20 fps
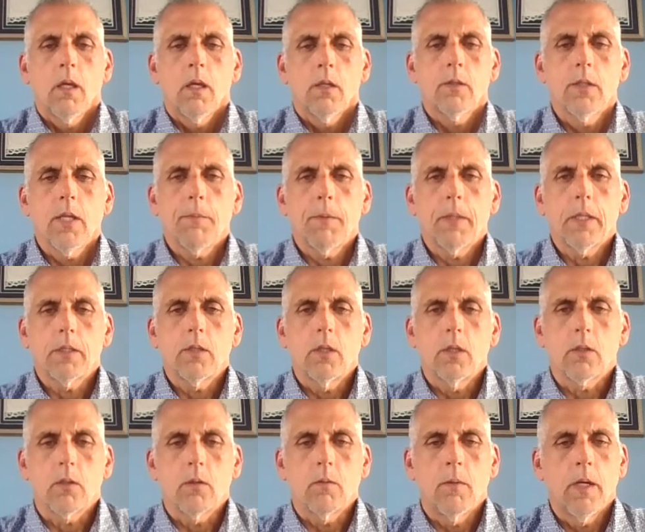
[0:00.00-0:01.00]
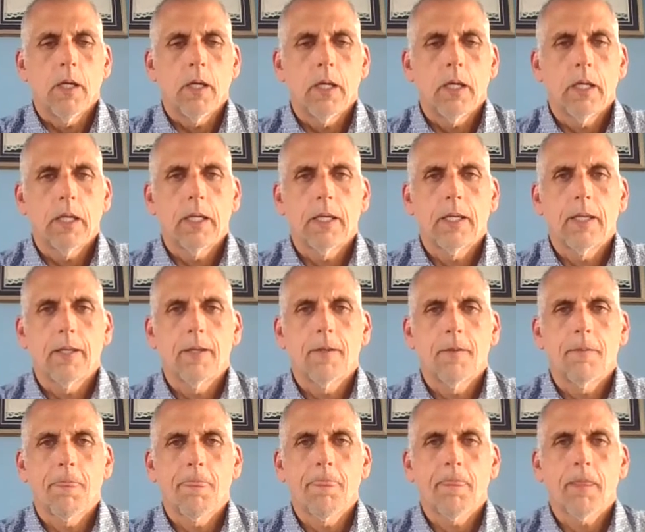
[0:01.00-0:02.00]
Septic system.
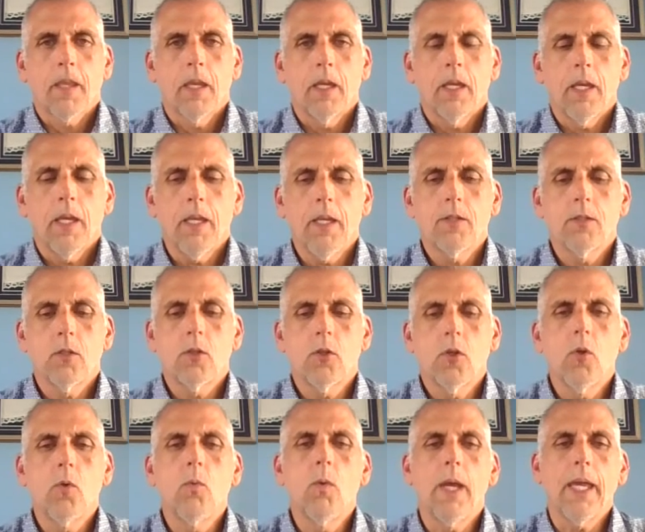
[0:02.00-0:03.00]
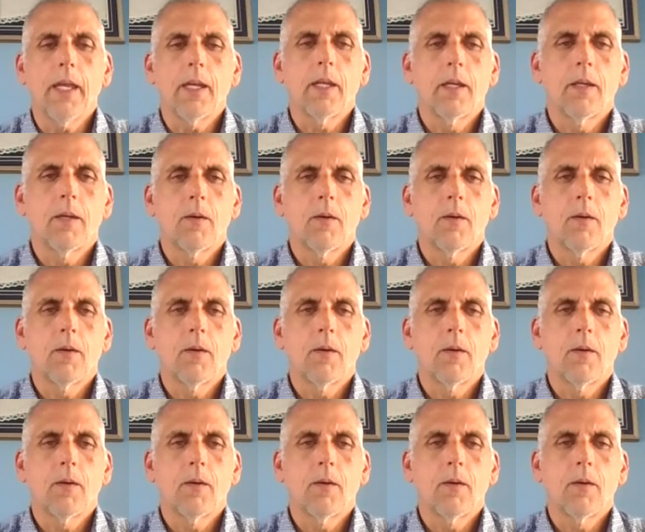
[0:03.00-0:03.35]
Is it too wet?